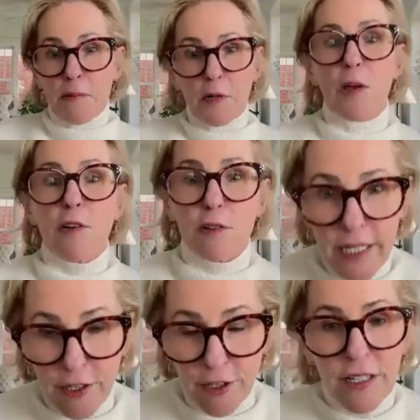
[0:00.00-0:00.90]
I'm no longer
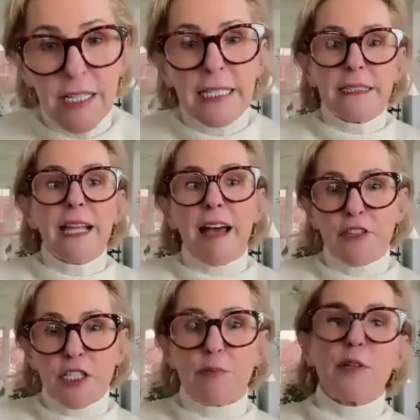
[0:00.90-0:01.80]
here, he'll have
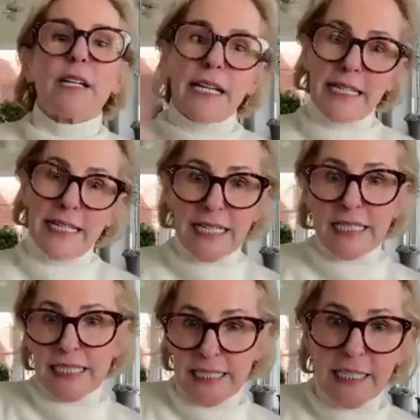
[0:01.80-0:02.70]
this book and he
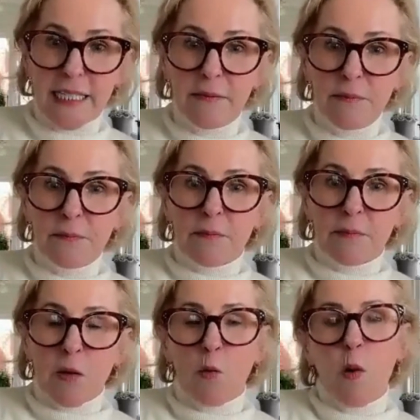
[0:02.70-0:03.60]
can see
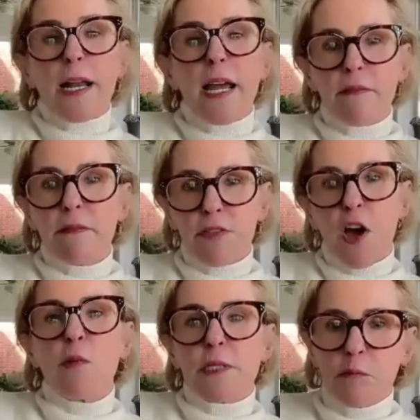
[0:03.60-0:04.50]
what I
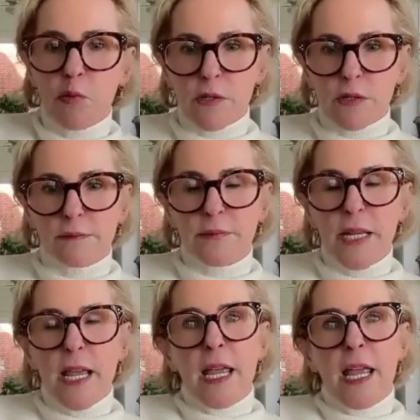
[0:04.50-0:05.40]
thought was important.
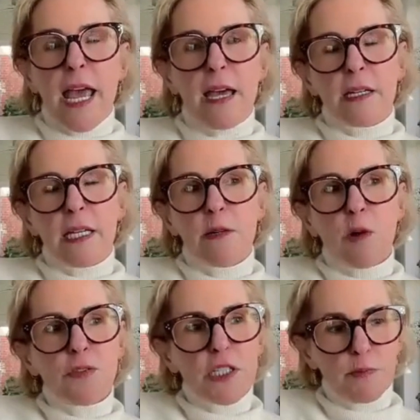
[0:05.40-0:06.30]
And he
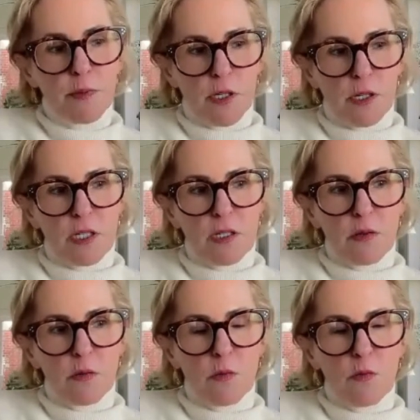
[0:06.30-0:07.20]
wrote this book
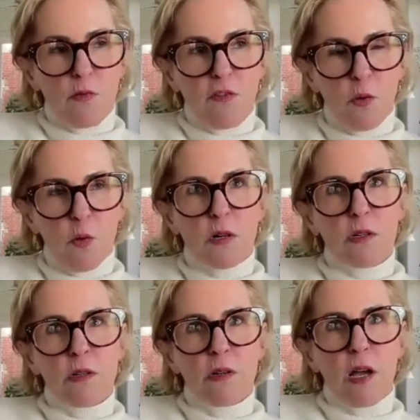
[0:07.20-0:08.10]

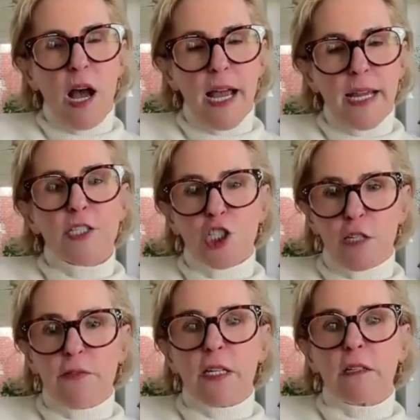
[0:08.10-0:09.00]
for high
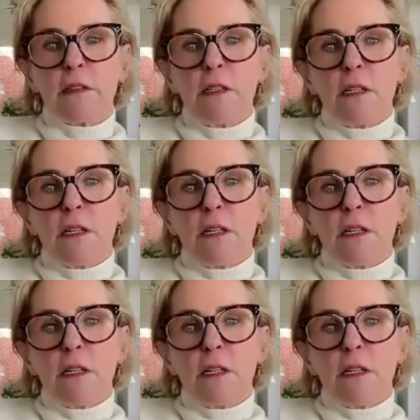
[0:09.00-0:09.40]
achieving